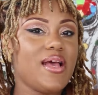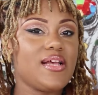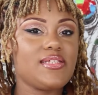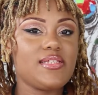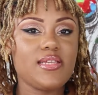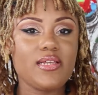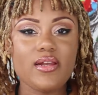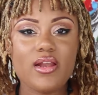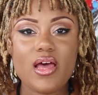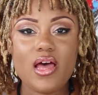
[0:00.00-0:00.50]

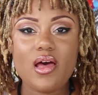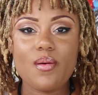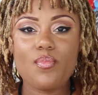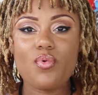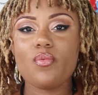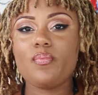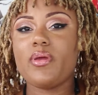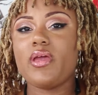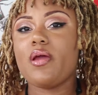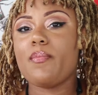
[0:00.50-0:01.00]
messing up
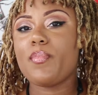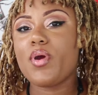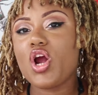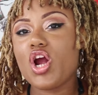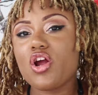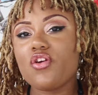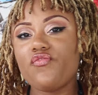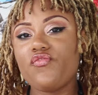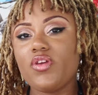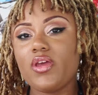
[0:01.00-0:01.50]
or being
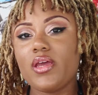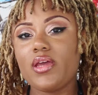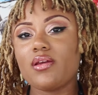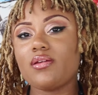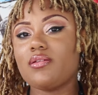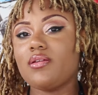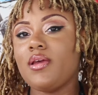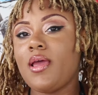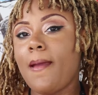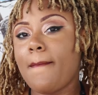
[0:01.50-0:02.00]
perfect
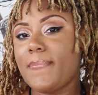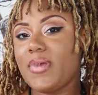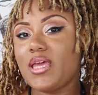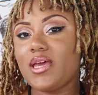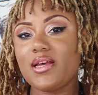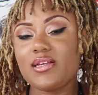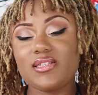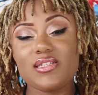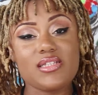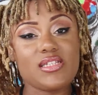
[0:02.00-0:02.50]

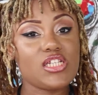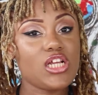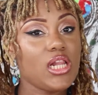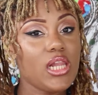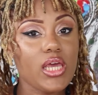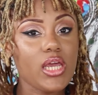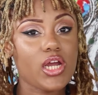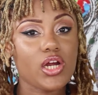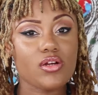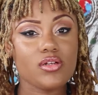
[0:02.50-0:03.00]
because it's
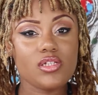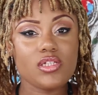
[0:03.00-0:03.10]
clear,